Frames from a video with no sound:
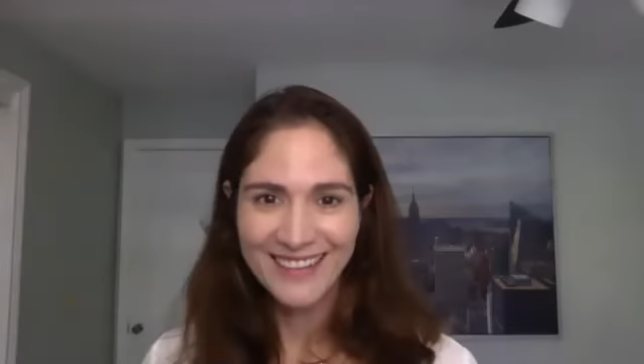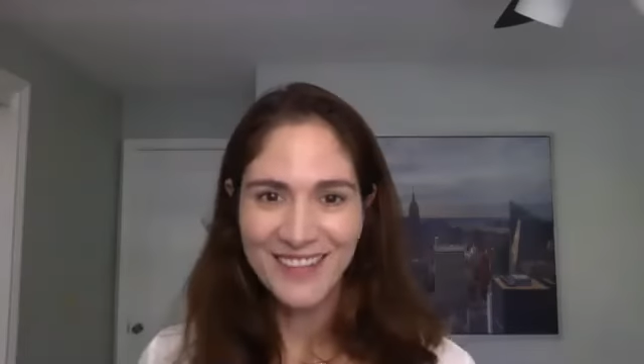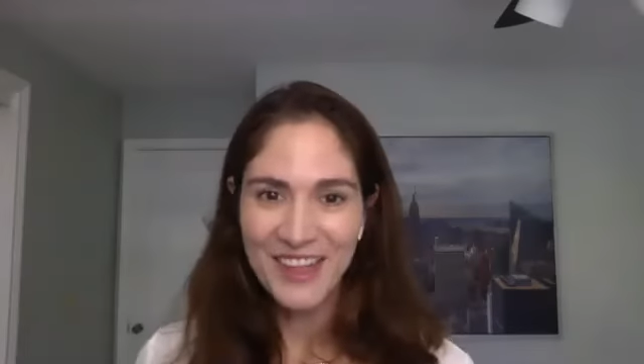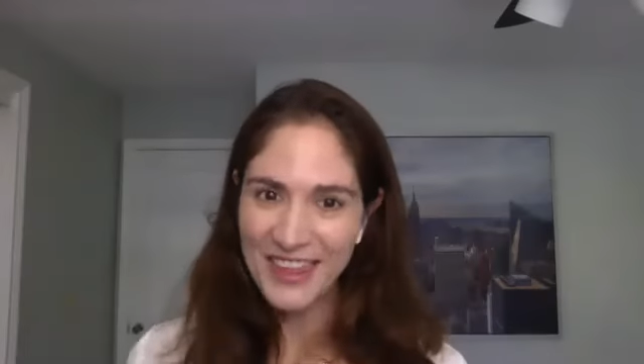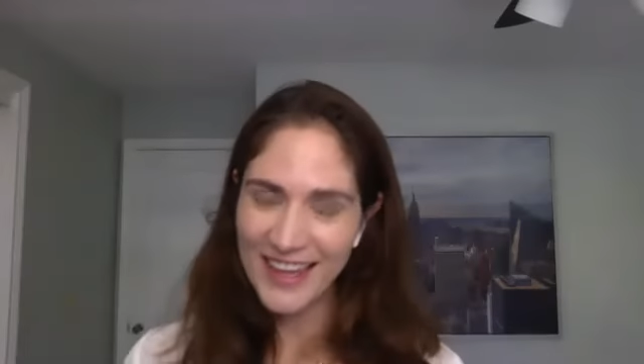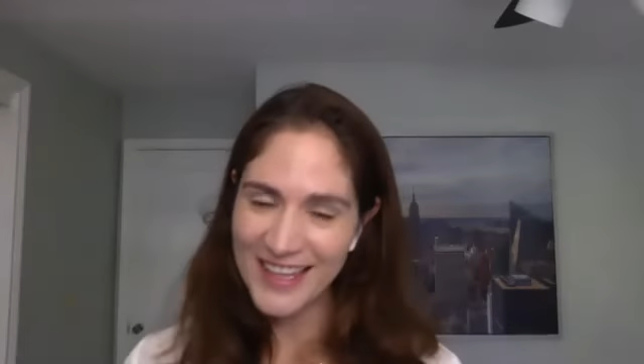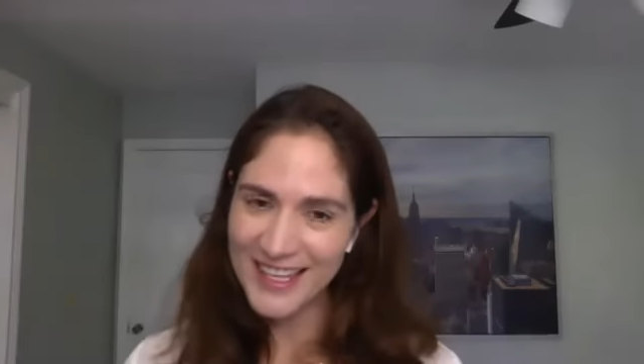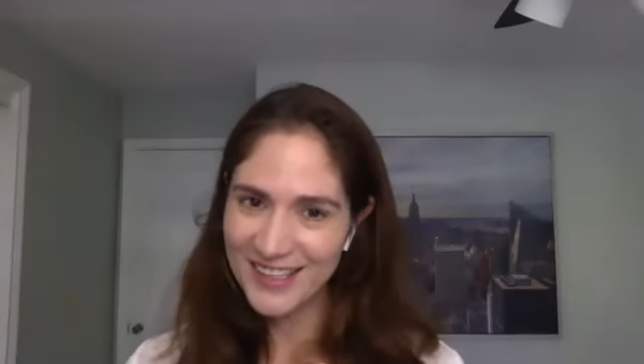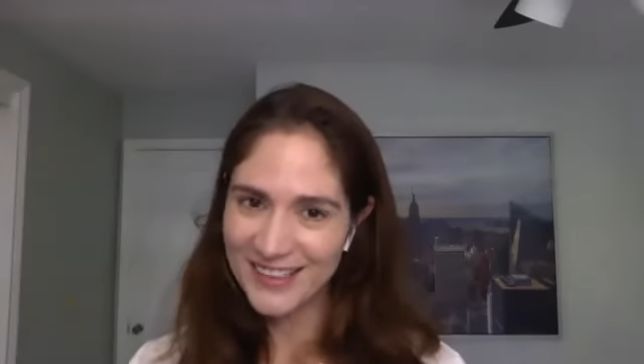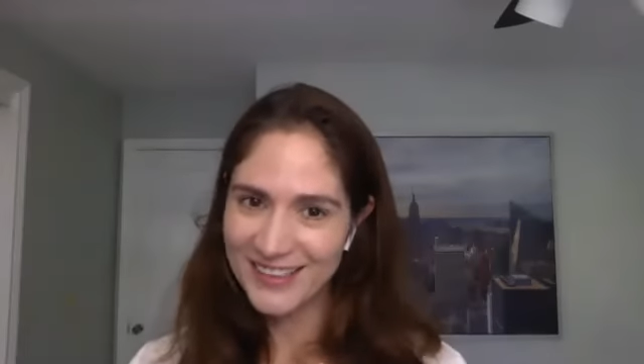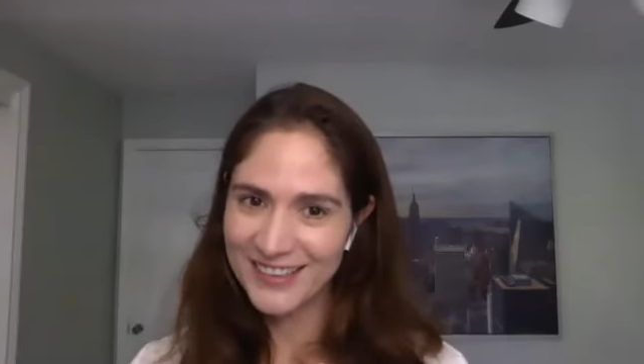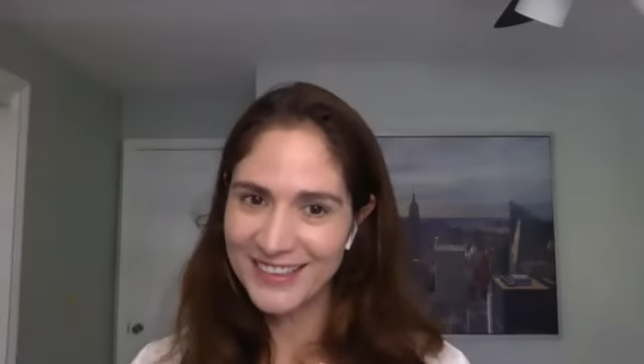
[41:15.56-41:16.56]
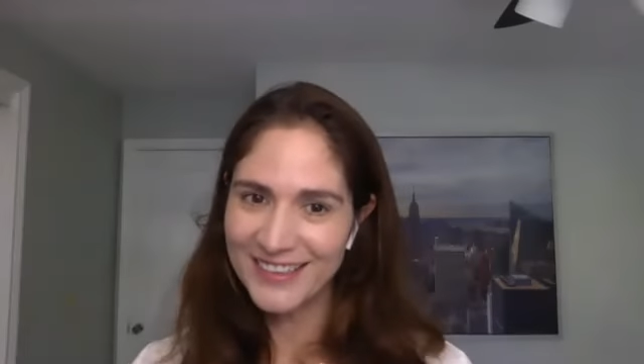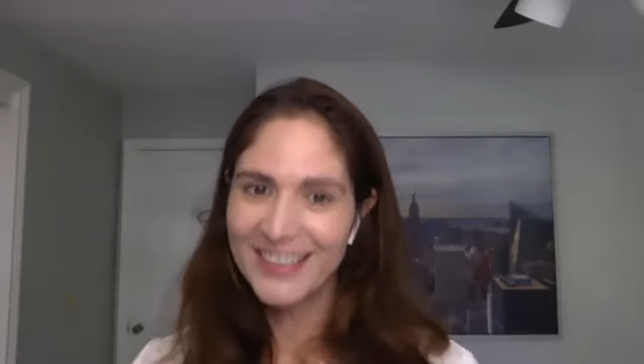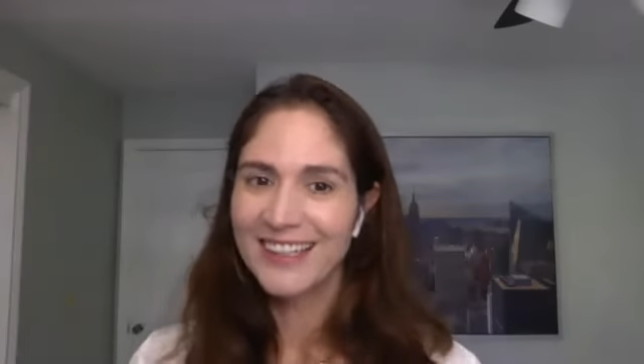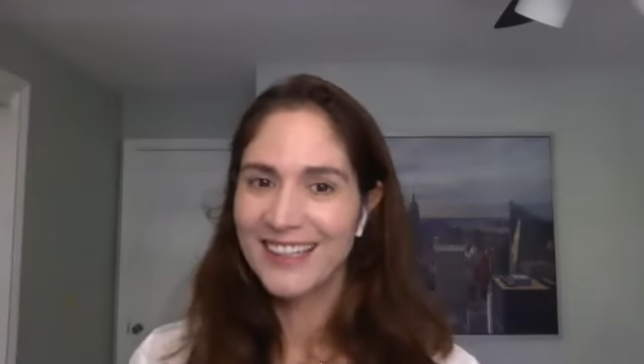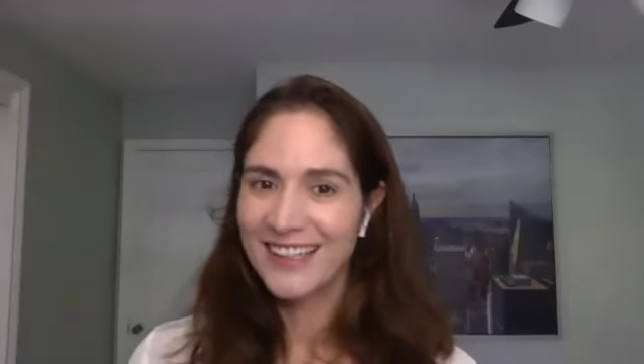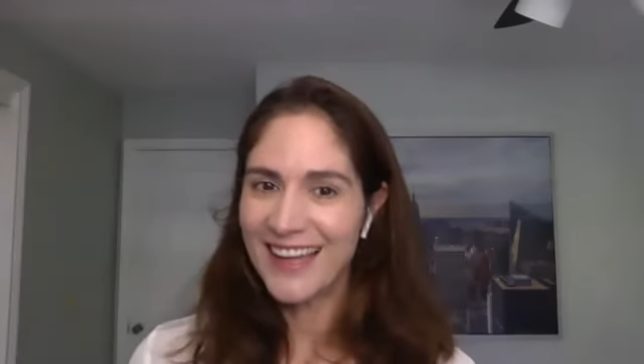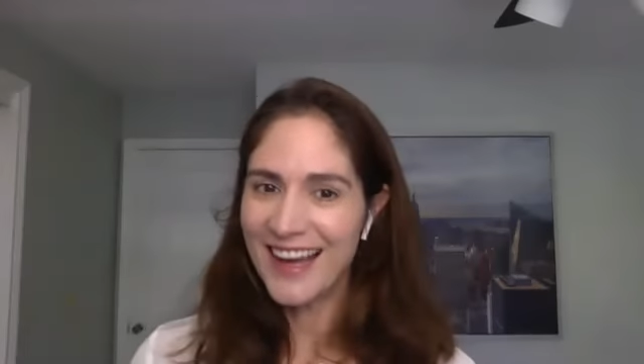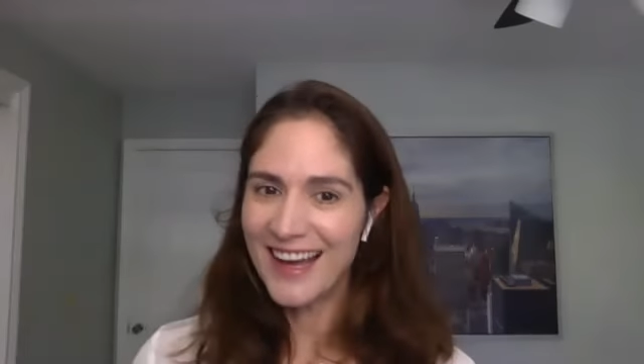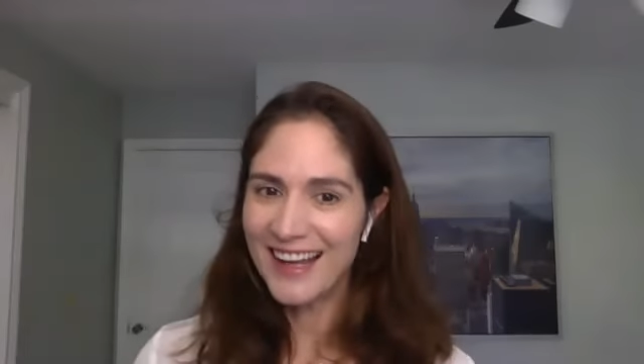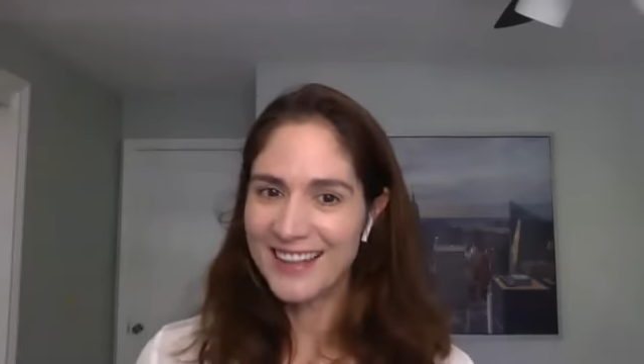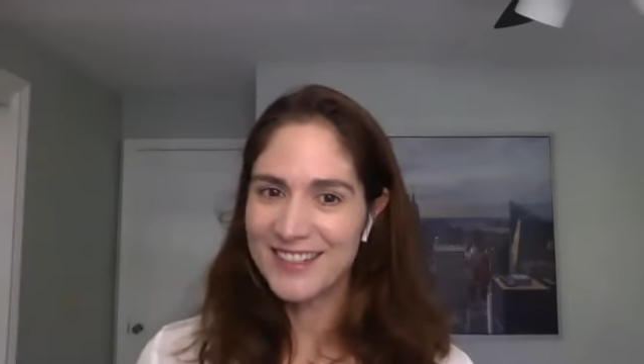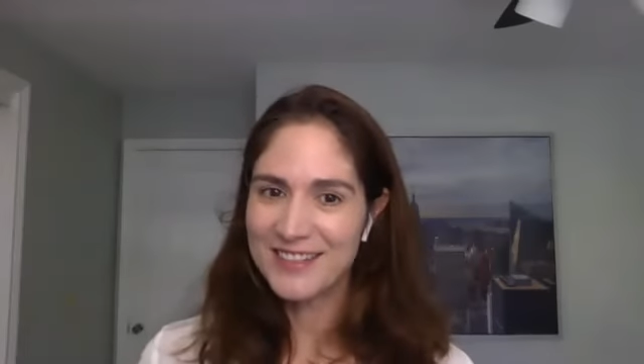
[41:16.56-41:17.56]
Well, thank you. Yeah,
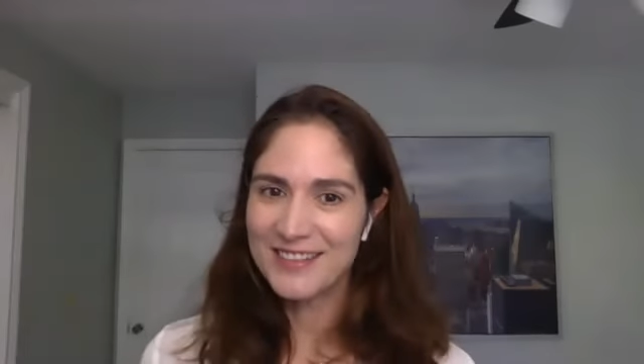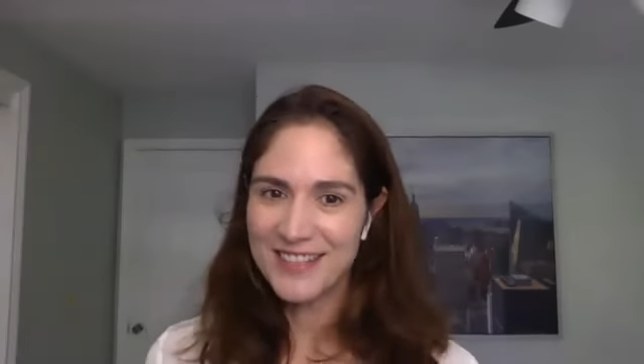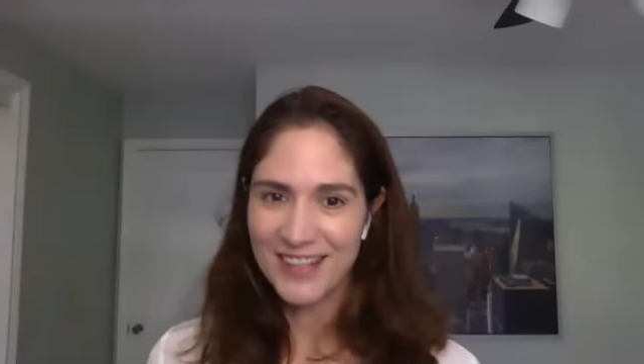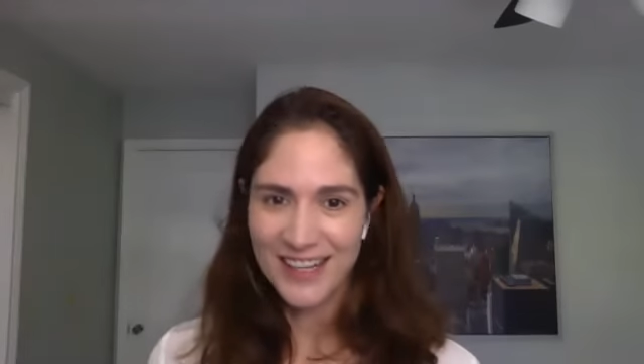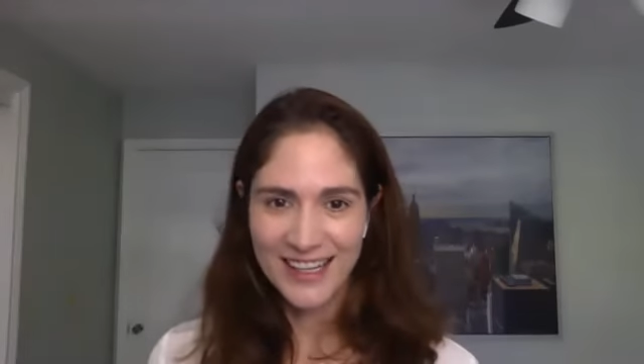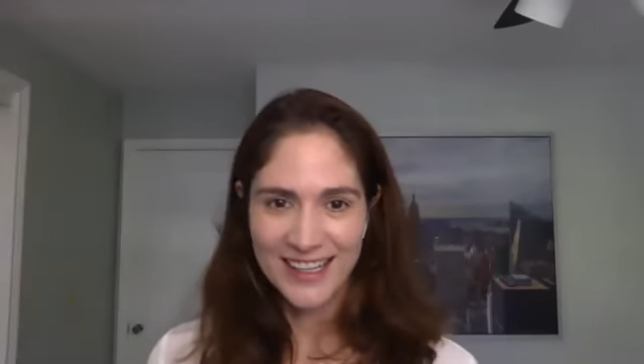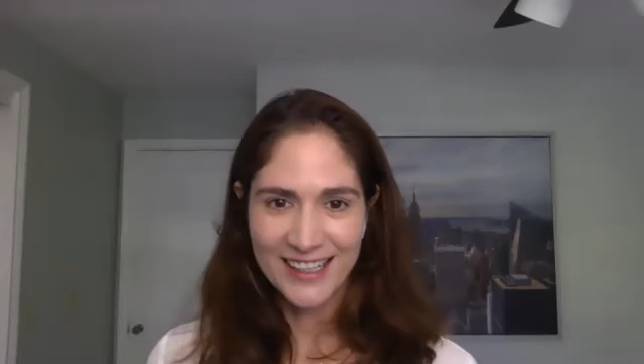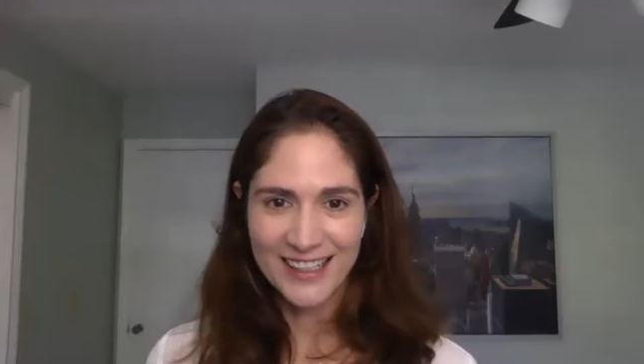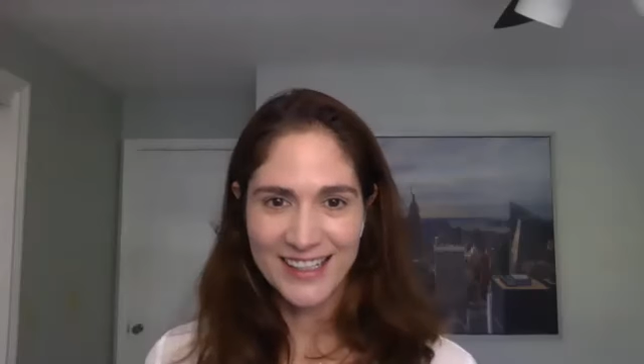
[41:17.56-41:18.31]
this was great,